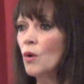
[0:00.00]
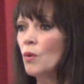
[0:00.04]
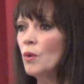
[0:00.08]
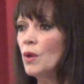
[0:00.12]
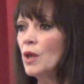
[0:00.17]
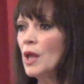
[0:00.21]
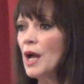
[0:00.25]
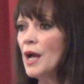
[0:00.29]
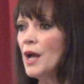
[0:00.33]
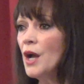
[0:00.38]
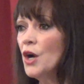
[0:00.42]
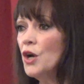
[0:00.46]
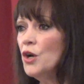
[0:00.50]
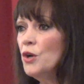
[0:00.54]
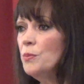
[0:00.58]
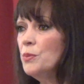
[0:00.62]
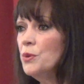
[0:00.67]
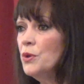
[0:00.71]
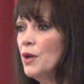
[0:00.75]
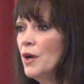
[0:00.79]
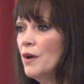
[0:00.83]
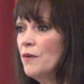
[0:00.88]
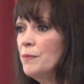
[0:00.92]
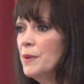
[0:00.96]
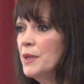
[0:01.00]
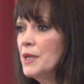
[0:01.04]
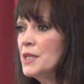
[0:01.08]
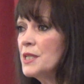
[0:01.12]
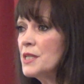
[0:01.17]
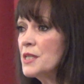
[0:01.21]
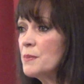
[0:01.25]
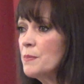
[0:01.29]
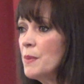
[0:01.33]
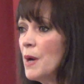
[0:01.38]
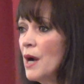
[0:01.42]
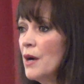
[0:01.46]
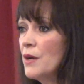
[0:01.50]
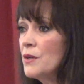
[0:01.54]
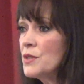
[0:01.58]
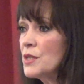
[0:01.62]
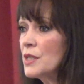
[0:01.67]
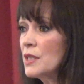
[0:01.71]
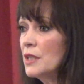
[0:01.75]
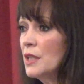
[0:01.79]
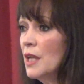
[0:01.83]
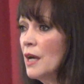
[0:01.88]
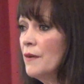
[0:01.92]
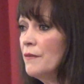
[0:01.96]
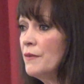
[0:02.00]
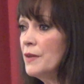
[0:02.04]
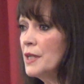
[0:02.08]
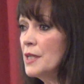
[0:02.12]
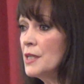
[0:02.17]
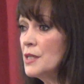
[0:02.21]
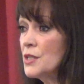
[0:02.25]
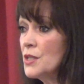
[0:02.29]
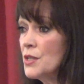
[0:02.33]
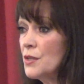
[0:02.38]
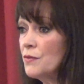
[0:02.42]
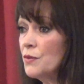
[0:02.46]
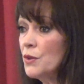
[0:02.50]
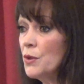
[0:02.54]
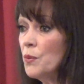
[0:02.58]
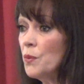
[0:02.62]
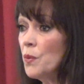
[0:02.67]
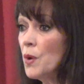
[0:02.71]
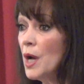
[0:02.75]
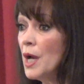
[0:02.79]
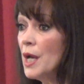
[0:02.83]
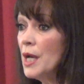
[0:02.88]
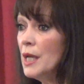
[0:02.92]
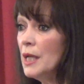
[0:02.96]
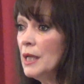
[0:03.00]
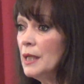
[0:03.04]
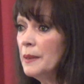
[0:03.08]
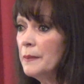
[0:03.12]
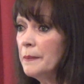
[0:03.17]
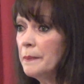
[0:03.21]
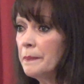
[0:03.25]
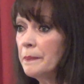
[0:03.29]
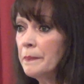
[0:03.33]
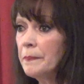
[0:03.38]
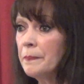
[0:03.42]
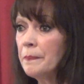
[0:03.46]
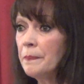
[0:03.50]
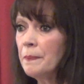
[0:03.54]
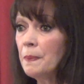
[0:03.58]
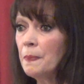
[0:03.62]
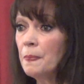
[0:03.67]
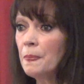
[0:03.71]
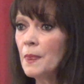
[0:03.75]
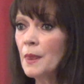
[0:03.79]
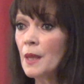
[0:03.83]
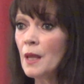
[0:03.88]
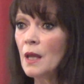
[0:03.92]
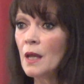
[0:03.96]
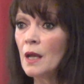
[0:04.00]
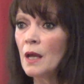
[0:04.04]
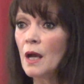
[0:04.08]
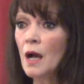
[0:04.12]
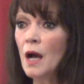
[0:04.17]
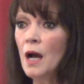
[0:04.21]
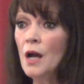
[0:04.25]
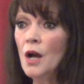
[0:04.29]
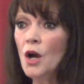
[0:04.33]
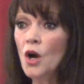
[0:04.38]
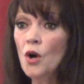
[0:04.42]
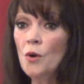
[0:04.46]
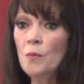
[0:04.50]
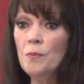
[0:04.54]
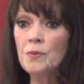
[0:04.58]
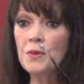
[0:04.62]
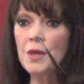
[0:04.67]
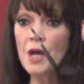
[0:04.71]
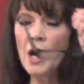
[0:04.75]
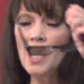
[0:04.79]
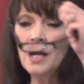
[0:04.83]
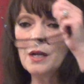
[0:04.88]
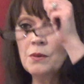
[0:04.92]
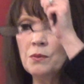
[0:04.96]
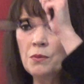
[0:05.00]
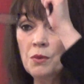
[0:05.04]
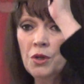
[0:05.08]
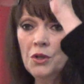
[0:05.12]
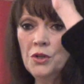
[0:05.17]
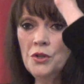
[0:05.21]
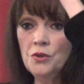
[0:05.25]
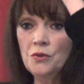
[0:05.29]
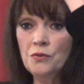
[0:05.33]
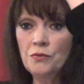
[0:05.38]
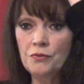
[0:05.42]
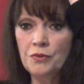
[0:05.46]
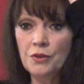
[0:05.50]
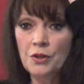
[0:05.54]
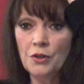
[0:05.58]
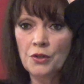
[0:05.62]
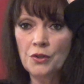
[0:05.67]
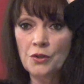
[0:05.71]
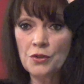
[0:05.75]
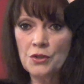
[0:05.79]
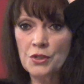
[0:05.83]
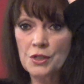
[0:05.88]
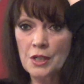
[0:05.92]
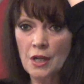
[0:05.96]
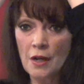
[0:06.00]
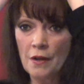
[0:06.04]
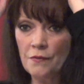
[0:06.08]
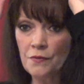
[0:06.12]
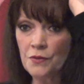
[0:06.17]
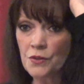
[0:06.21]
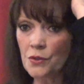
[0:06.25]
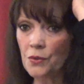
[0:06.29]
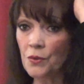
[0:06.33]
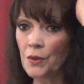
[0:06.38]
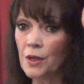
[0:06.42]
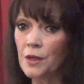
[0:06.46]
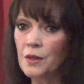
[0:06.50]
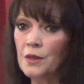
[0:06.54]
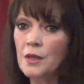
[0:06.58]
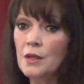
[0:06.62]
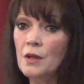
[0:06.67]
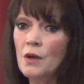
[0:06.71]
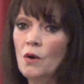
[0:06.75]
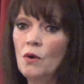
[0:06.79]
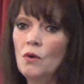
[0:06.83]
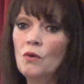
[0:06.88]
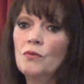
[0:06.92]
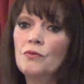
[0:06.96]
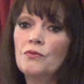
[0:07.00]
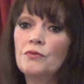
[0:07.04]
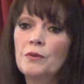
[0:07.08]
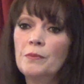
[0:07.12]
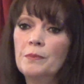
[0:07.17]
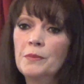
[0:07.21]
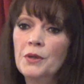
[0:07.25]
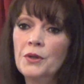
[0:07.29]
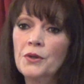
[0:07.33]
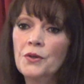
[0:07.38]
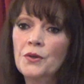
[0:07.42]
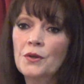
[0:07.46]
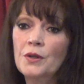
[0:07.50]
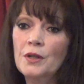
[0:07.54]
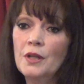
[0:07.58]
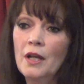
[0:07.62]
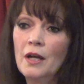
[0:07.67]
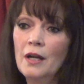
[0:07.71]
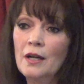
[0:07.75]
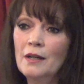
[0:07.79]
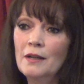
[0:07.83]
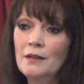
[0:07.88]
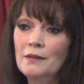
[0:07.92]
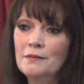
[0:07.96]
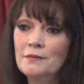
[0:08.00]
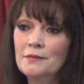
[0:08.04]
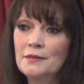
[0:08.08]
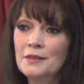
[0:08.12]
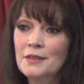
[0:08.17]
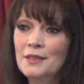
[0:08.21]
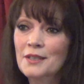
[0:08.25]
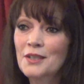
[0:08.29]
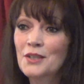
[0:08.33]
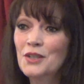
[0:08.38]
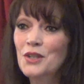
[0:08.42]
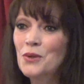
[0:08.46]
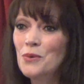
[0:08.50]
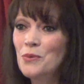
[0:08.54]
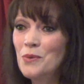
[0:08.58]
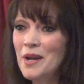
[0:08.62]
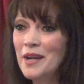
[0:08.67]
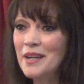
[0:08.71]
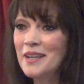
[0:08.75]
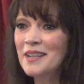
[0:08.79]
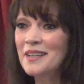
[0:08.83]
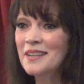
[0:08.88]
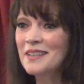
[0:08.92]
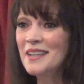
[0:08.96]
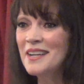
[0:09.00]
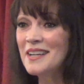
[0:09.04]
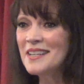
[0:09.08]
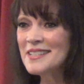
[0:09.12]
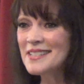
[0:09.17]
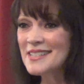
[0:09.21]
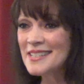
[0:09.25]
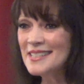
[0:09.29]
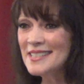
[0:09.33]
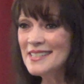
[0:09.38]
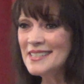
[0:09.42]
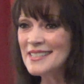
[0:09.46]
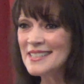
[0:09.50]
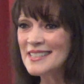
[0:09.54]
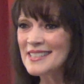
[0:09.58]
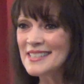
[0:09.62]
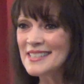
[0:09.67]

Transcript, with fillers: Well, I hope you have been inspired to love in a different way. I hope that when you feel yourself doing the old familiar love, you recognize it.